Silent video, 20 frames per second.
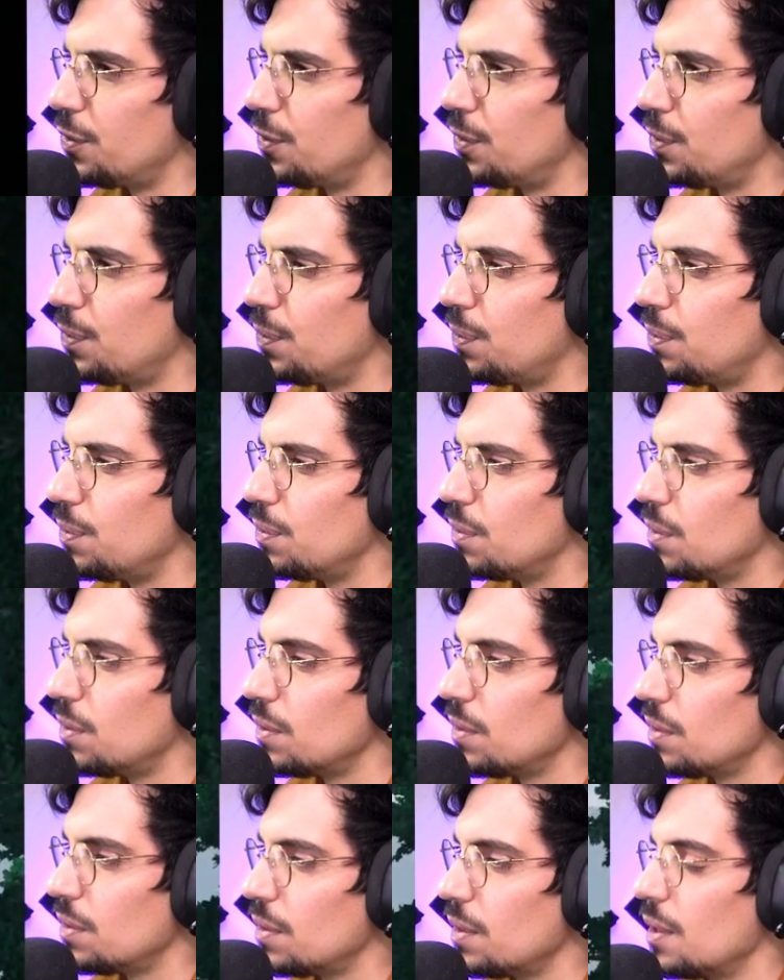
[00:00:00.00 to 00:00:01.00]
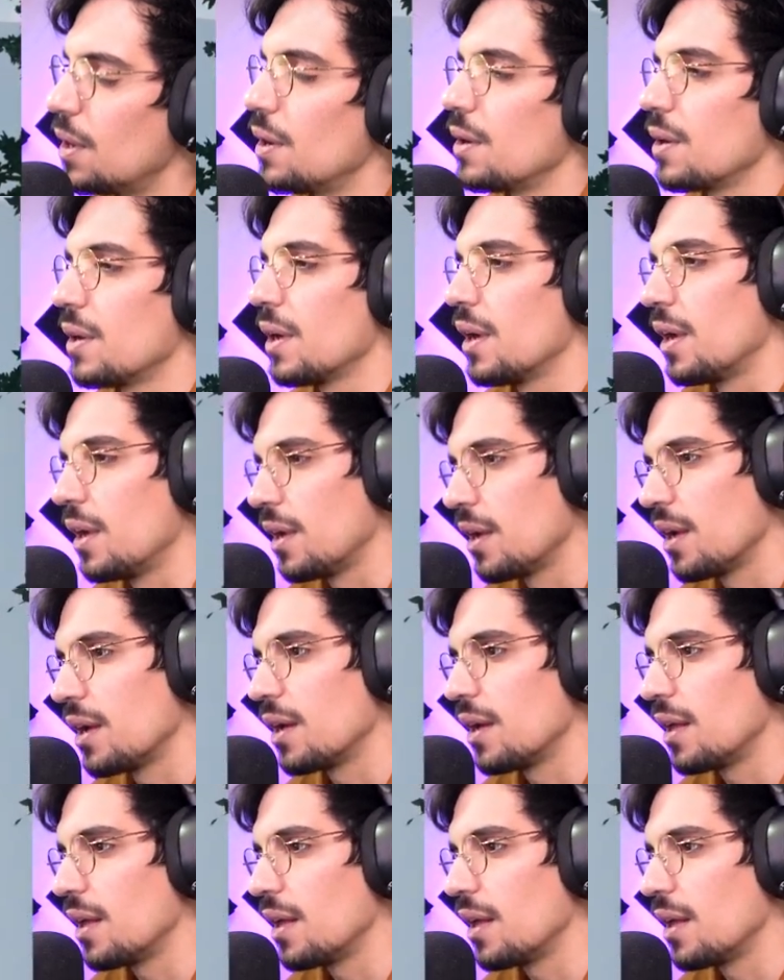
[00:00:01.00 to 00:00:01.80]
Lyza, the white Okay.